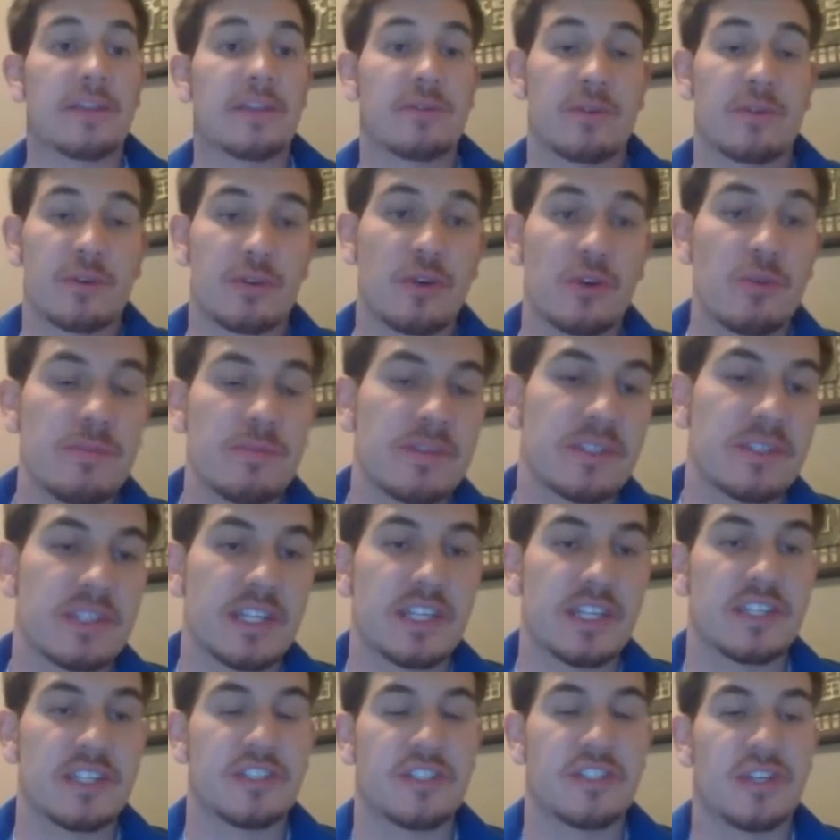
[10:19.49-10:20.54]
In the recruitment
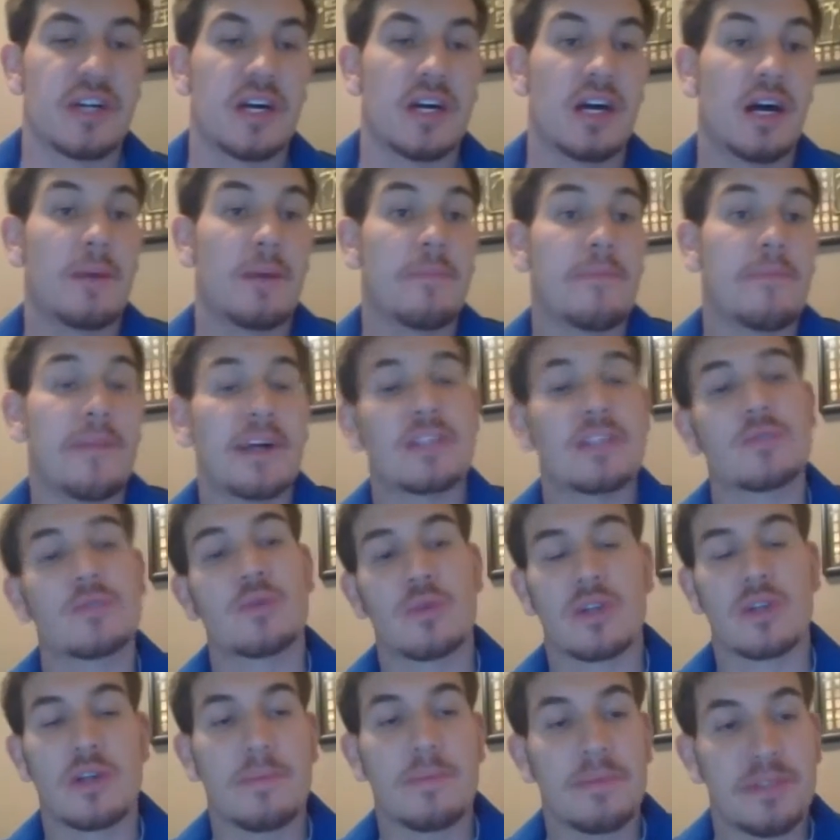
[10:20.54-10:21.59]
stage, that's
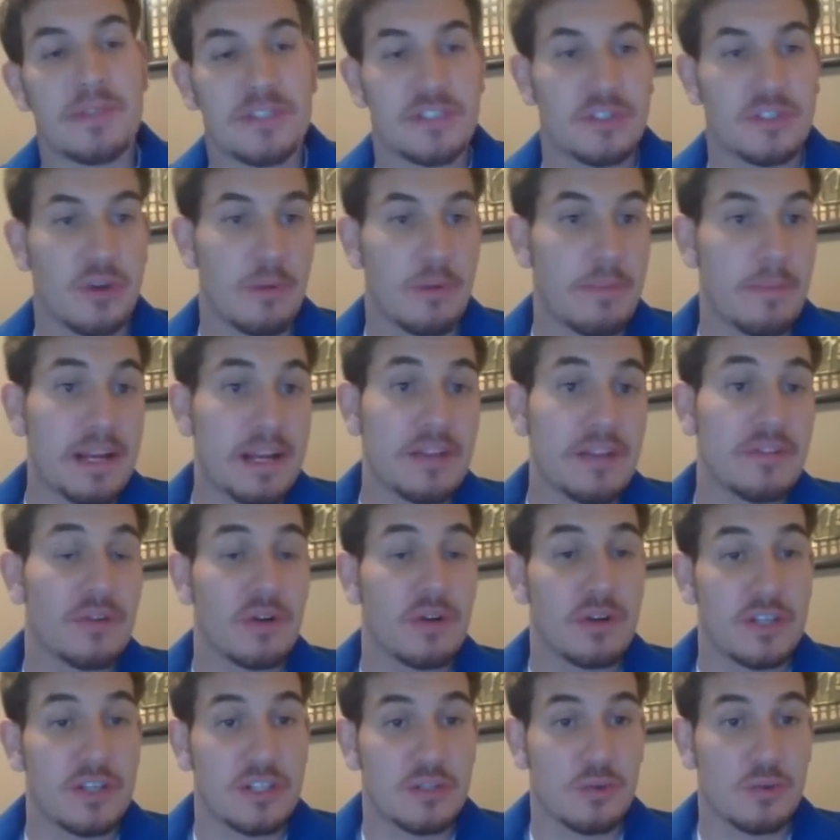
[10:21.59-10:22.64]
where companies start making
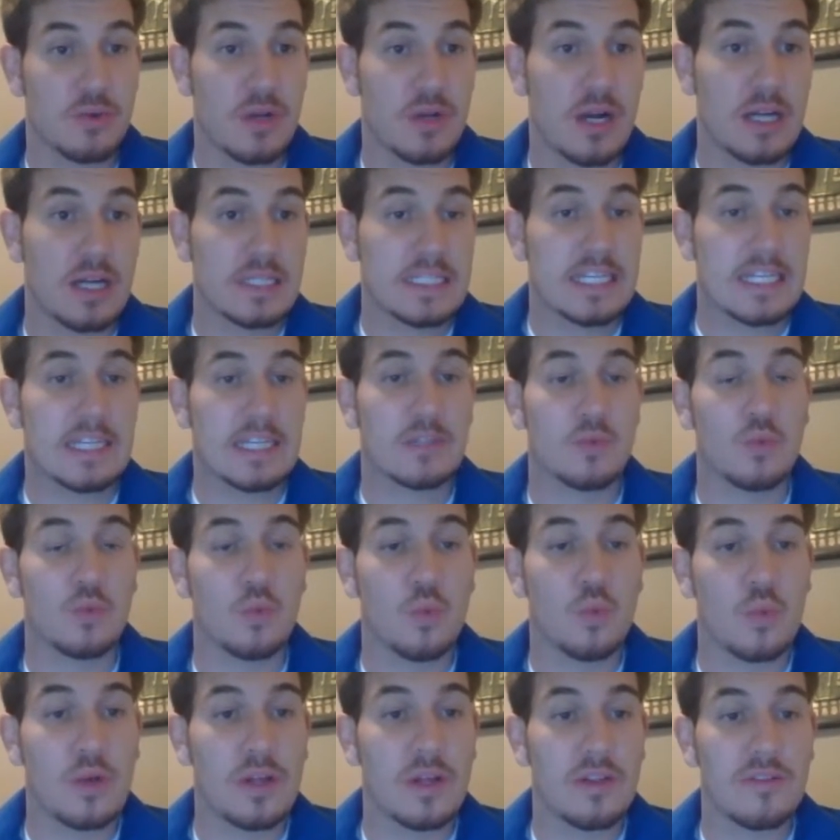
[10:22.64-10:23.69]
their initial contact
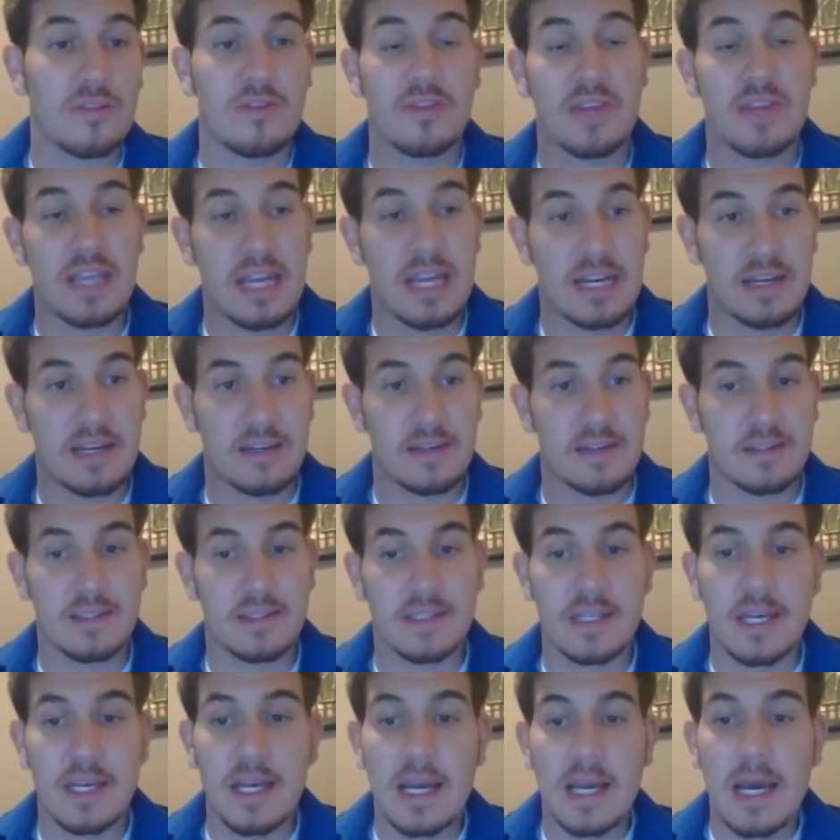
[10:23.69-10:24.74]
with
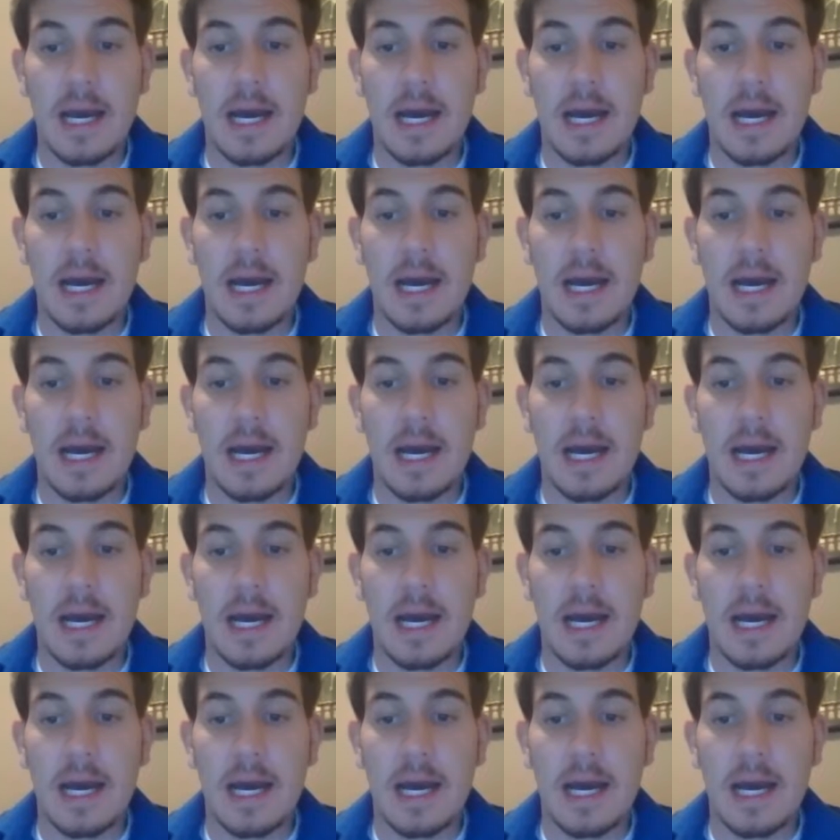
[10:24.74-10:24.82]
candidates.